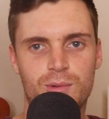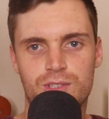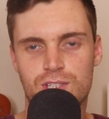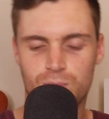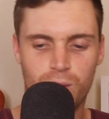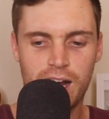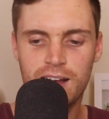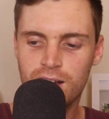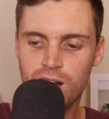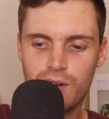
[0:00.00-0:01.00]
which is why
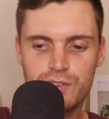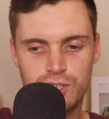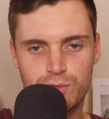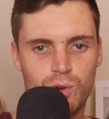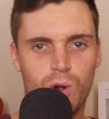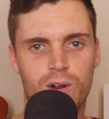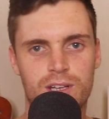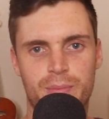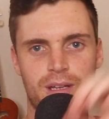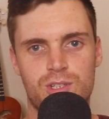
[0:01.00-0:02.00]
obviously
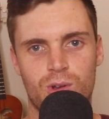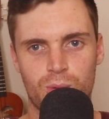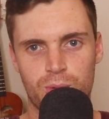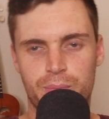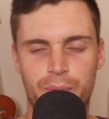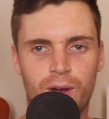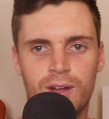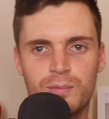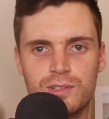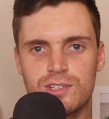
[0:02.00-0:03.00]
Rory's been touring with
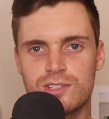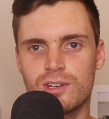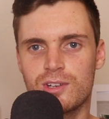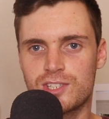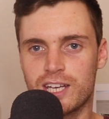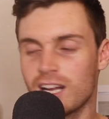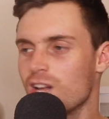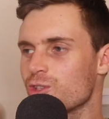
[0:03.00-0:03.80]
Bert, which is so sick.